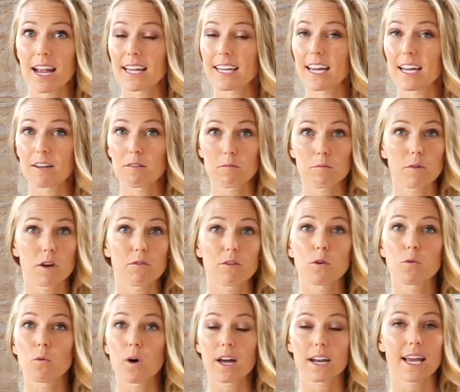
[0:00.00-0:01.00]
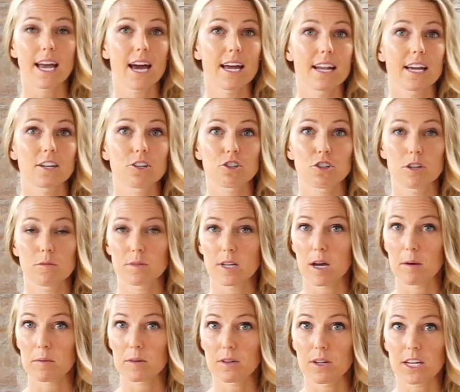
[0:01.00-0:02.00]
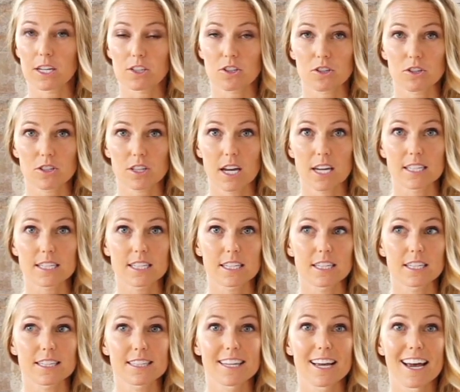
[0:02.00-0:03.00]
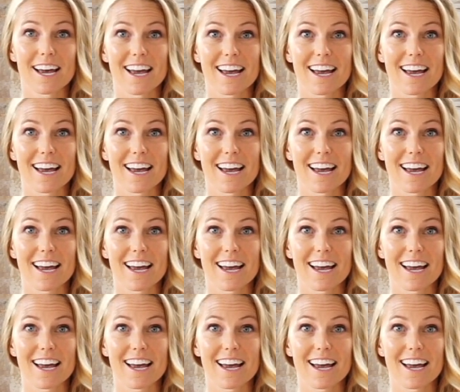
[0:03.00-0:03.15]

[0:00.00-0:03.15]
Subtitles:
And again, if you want to add extra abdominal exercises,